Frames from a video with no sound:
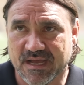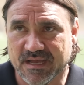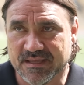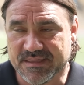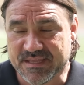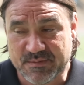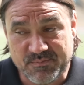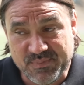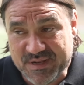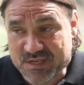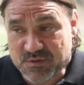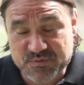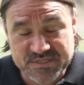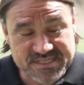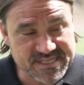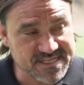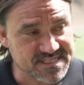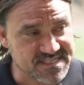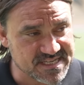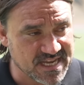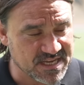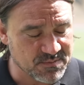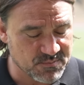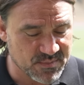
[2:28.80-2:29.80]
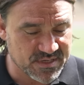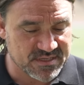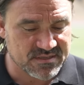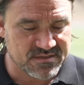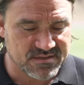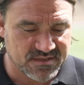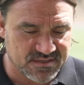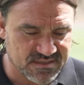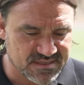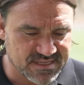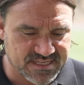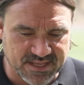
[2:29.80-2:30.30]
They played with excitement,
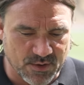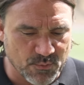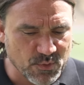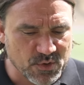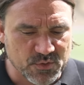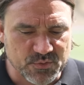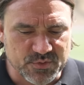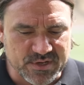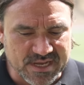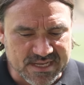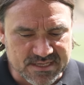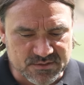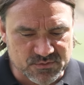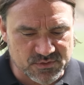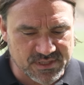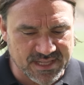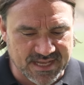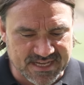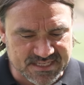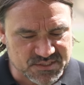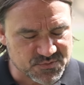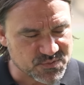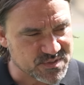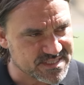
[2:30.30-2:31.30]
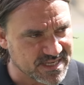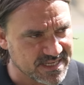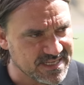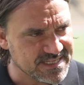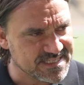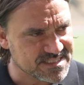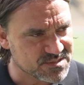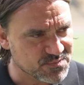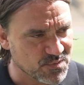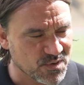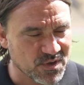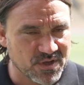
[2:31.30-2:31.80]
and our last
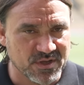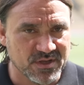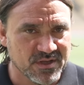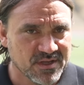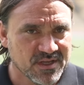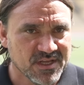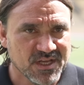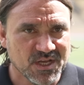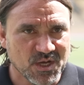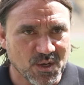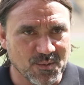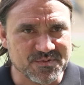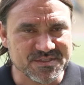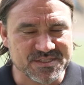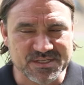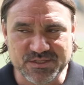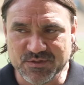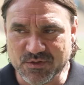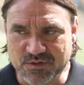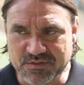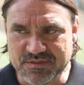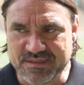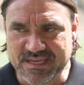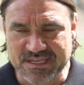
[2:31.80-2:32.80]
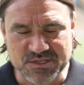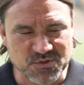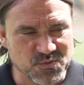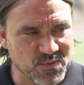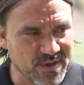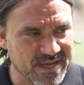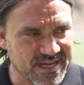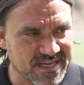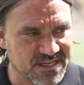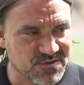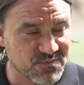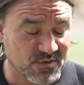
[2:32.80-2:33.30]
results were obviously not that
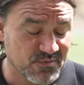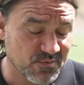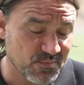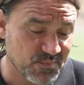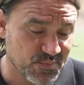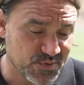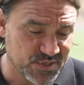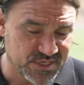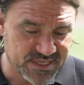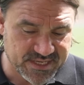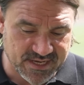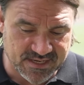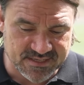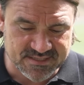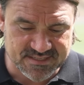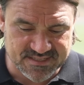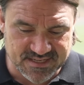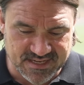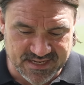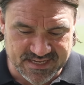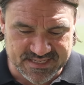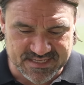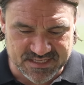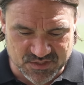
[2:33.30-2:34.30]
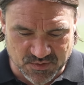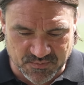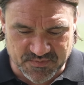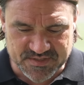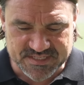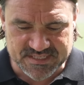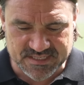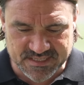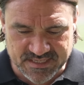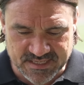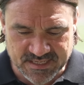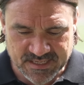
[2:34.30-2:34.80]
great. We have a pretty young side that
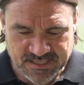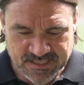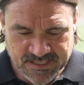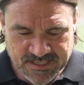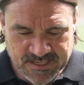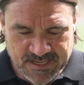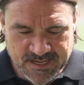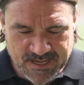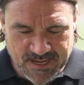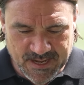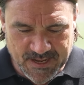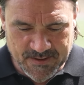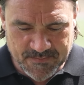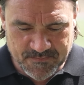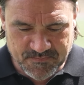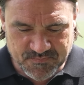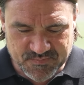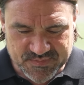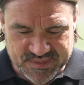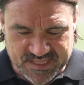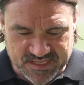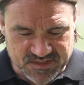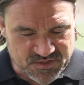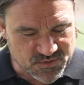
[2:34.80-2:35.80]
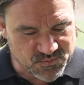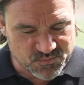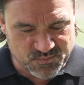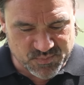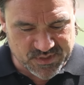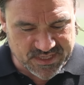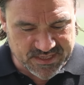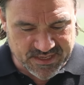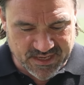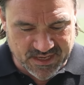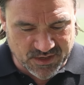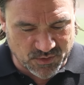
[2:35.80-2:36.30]
obviously they didn't
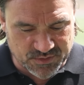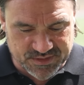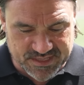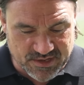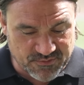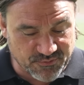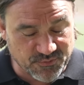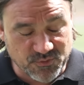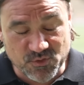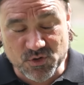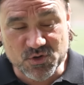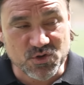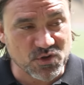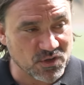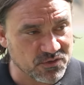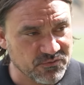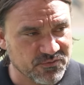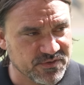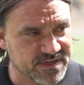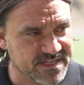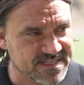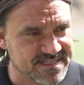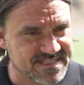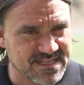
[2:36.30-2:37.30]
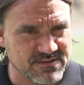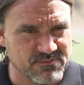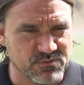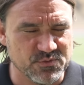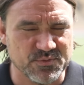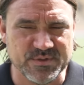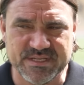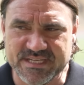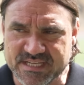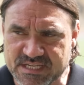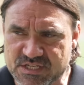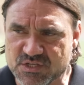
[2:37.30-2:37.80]
play on their full confidence level.
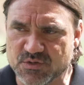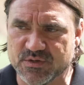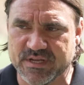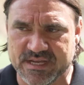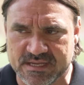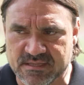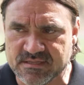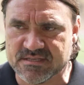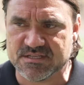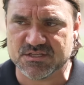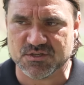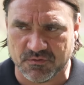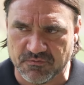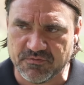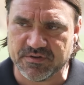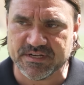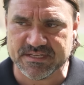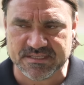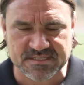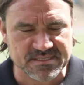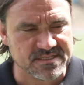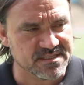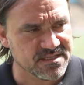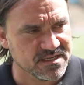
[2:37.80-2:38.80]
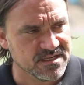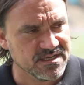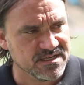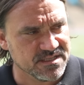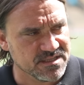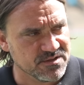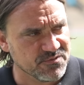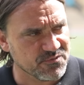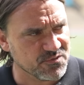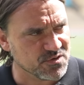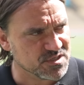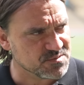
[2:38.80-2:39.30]
We need to gain this confidence in
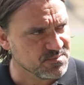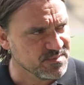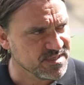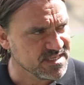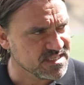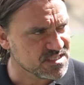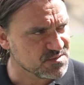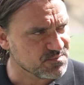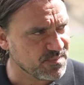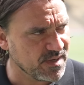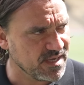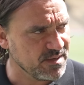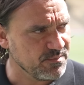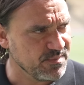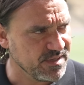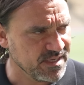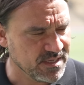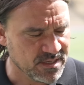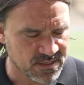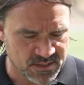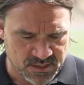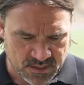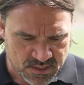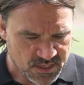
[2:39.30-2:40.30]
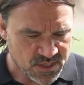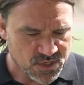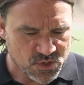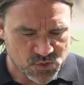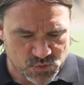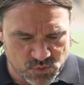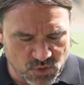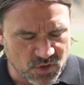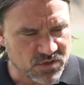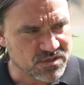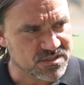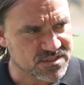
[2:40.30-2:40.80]
the first minutes by being
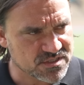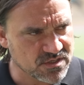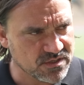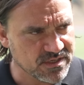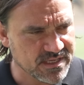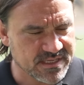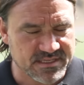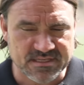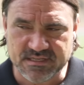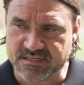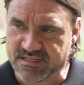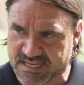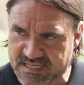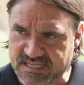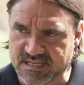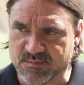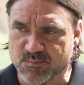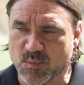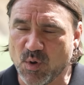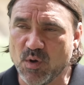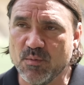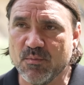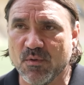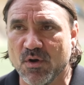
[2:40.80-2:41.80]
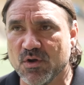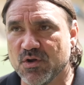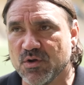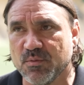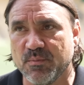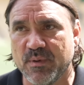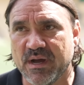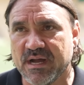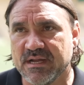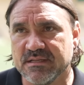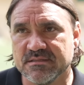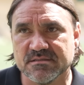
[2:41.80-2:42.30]
rock solid and getting more and more
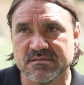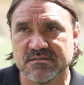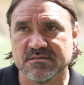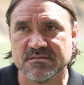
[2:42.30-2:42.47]
command.